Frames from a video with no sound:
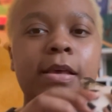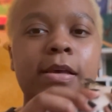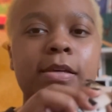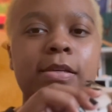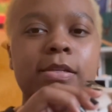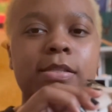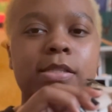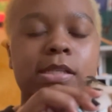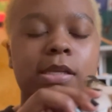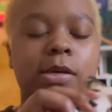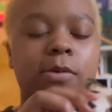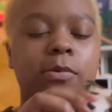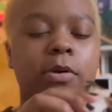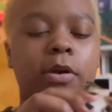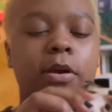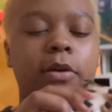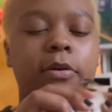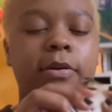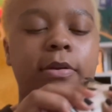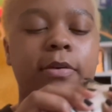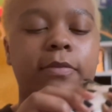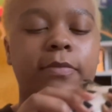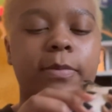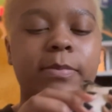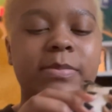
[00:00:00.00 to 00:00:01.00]
So we're
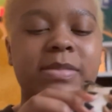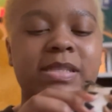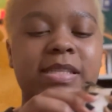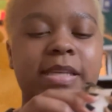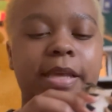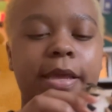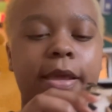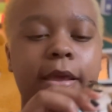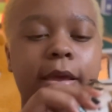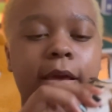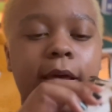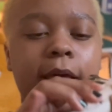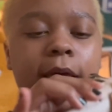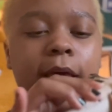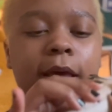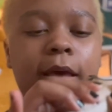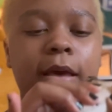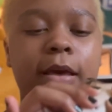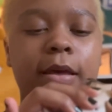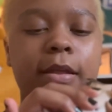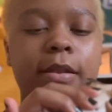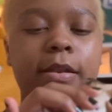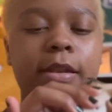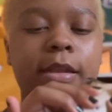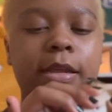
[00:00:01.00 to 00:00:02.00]
going from C,
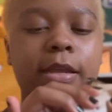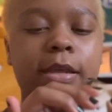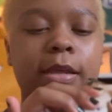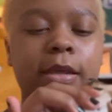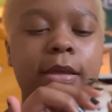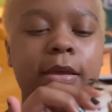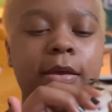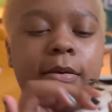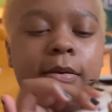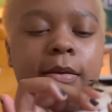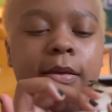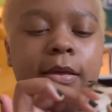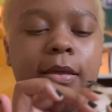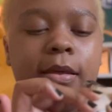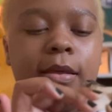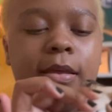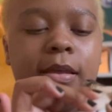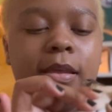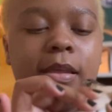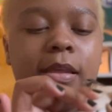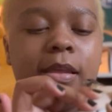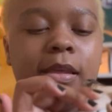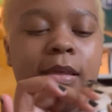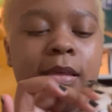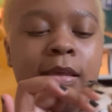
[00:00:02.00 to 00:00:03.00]
D,
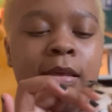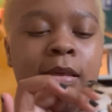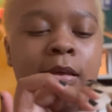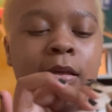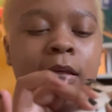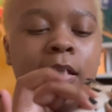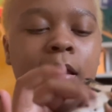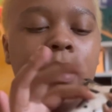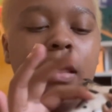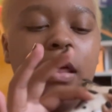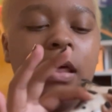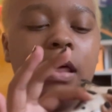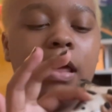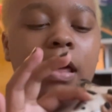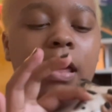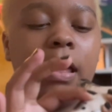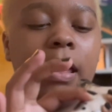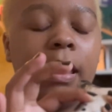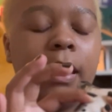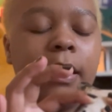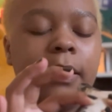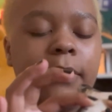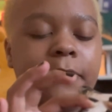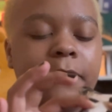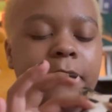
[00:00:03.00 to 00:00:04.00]
E,
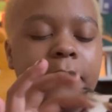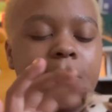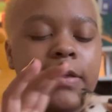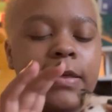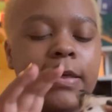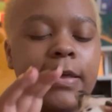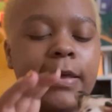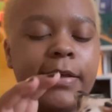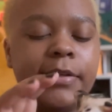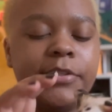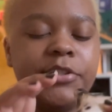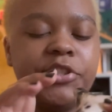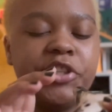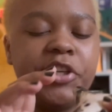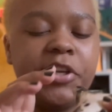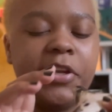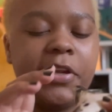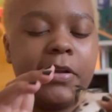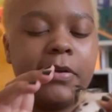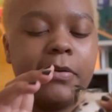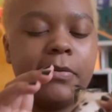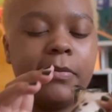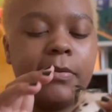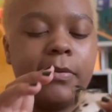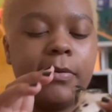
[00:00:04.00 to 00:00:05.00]
F, G.
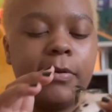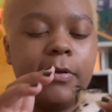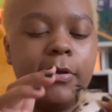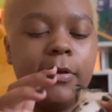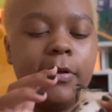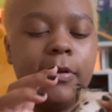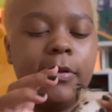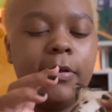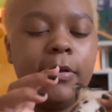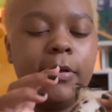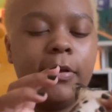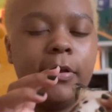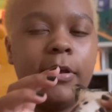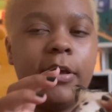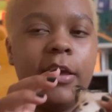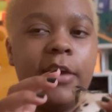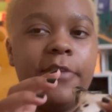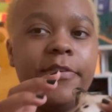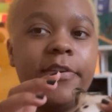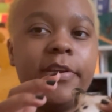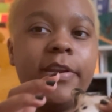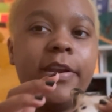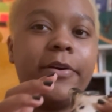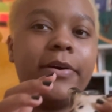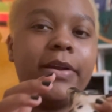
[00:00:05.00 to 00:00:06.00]
If
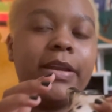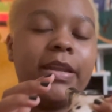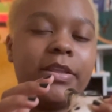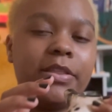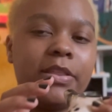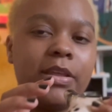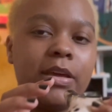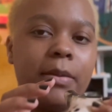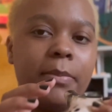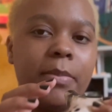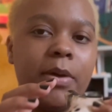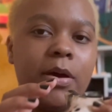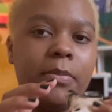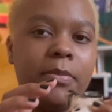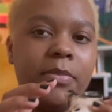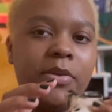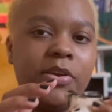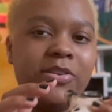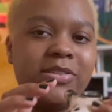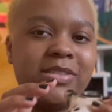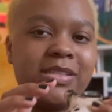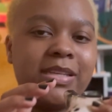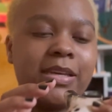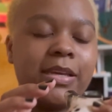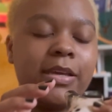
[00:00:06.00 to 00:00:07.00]
you know anything about
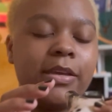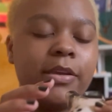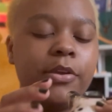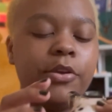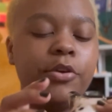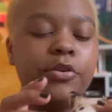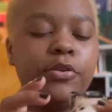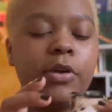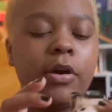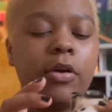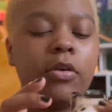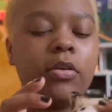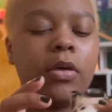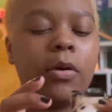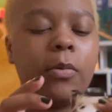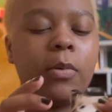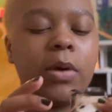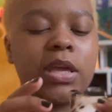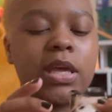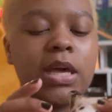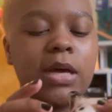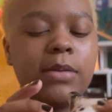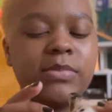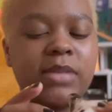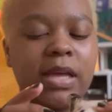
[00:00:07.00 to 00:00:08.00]
music, you know that what
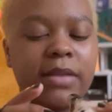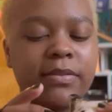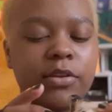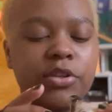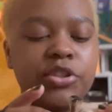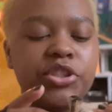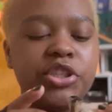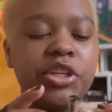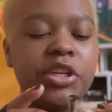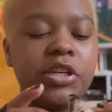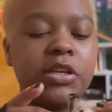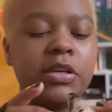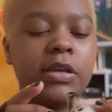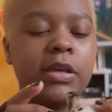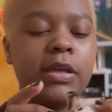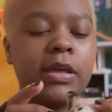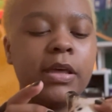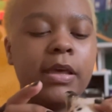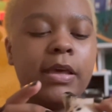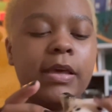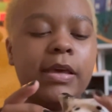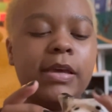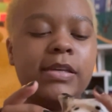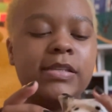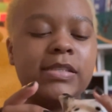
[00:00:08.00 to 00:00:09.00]
comes after G
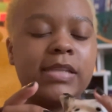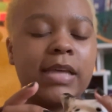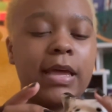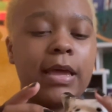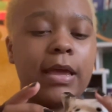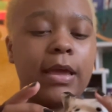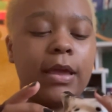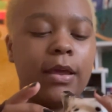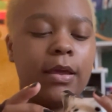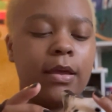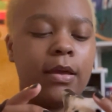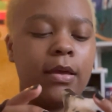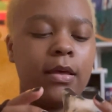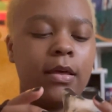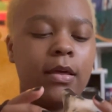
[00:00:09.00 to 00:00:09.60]
is A.